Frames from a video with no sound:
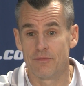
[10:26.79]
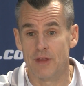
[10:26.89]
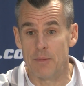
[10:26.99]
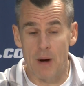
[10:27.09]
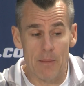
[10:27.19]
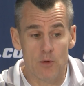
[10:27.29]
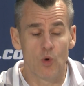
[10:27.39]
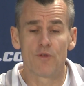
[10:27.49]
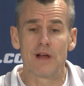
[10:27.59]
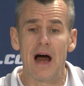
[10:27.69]
He probably
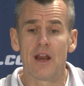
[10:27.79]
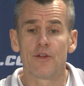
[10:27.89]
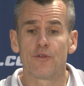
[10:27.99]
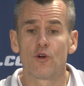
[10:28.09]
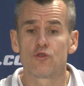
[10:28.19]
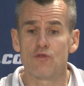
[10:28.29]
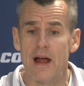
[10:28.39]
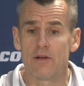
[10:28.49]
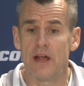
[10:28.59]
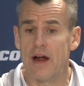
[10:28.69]
would have gone in the first
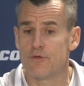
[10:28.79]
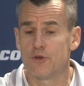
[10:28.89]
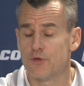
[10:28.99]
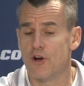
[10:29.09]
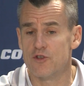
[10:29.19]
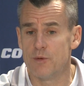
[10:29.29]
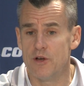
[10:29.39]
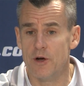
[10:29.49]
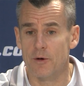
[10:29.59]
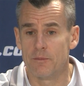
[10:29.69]
round after his freshman
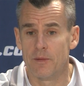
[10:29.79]
year.